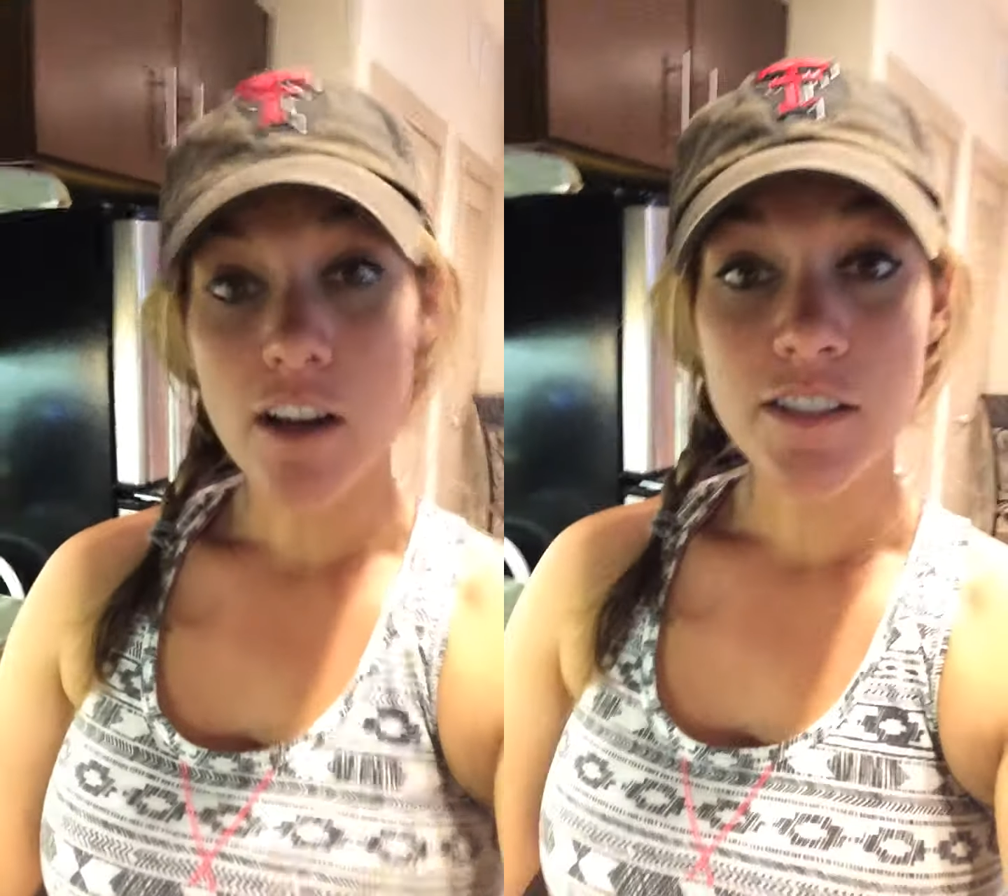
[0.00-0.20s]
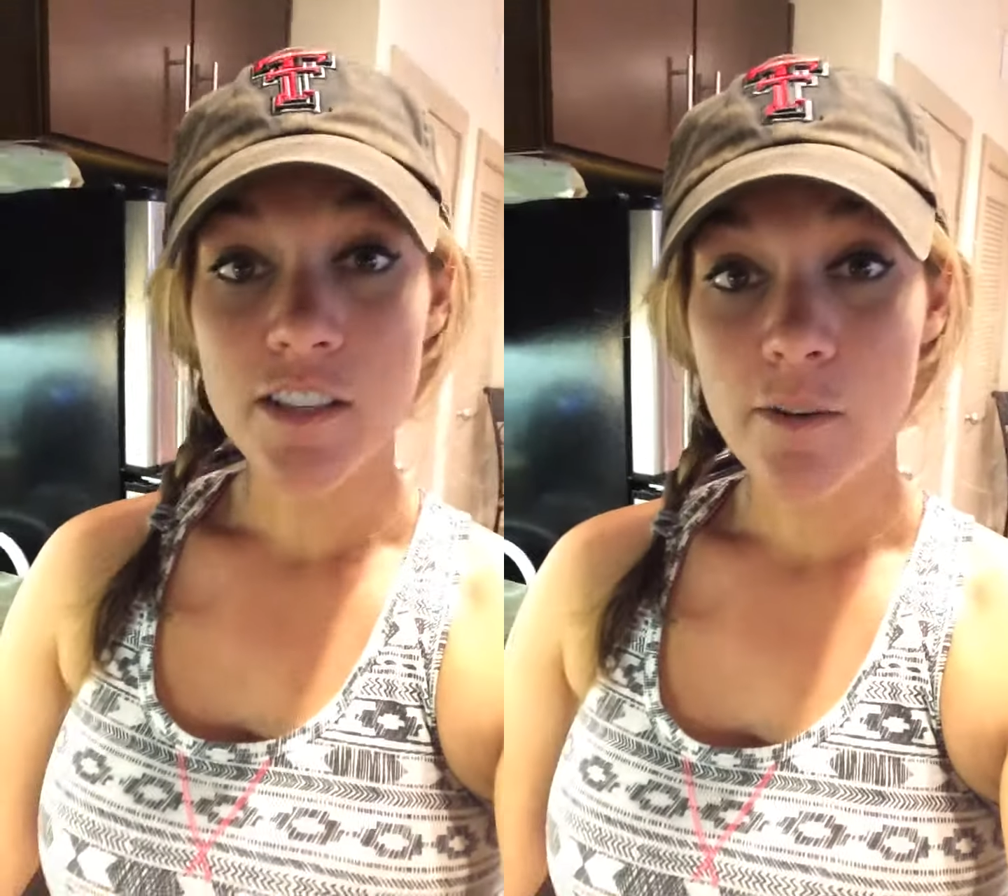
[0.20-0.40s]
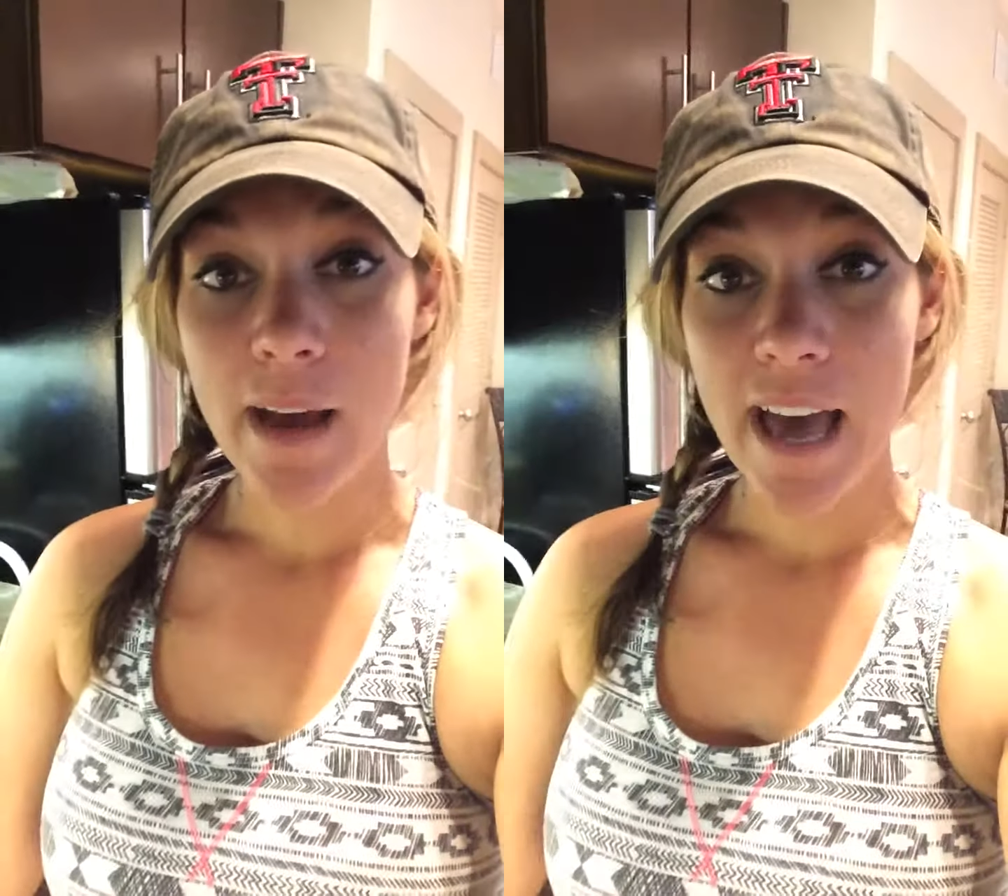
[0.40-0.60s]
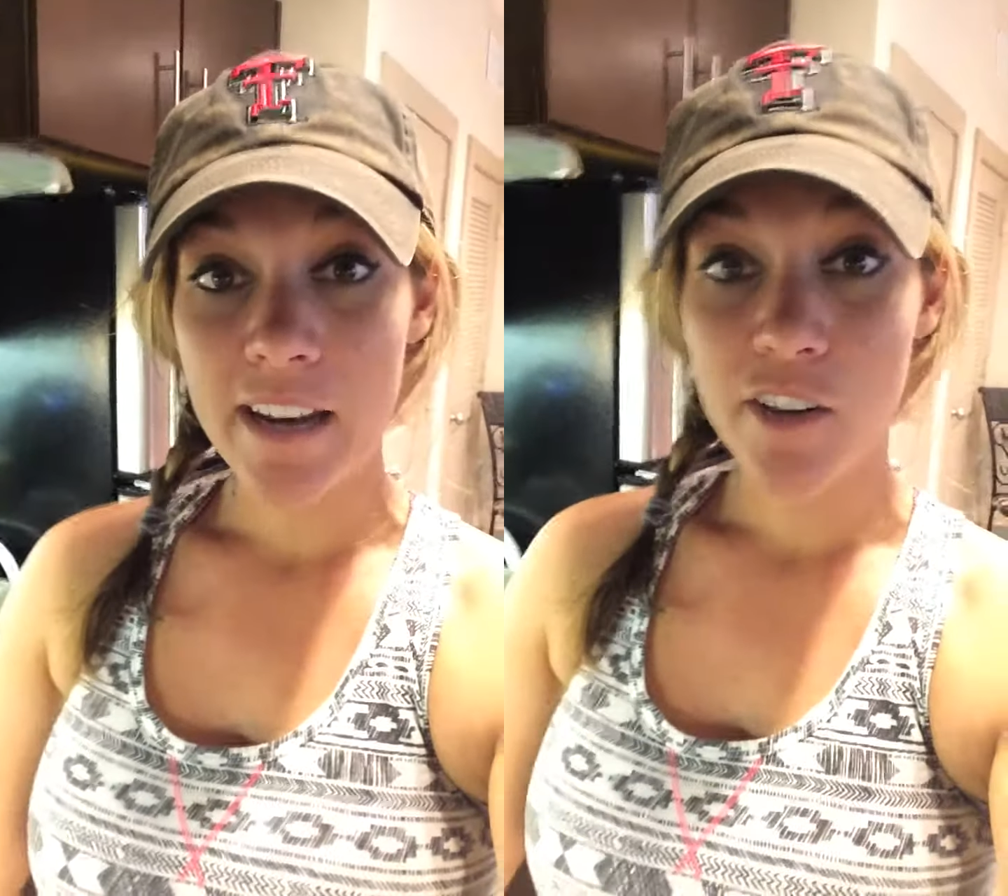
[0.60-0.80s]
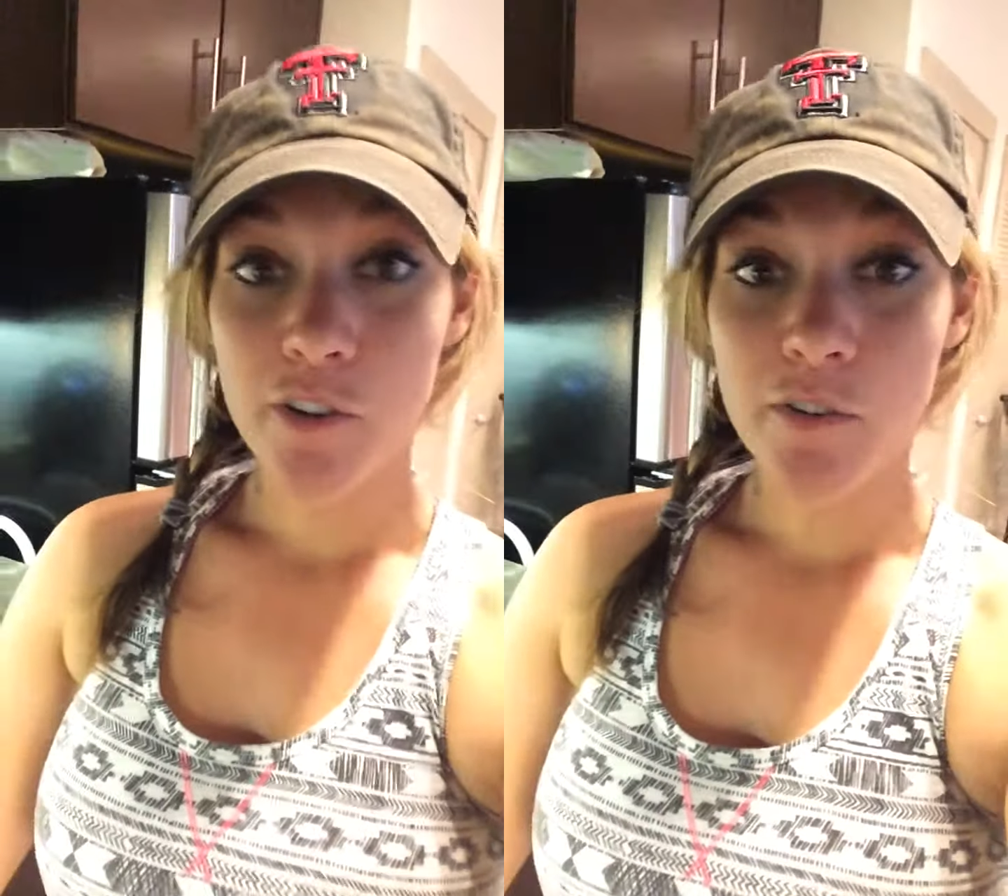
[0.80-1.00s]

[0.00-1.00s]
also added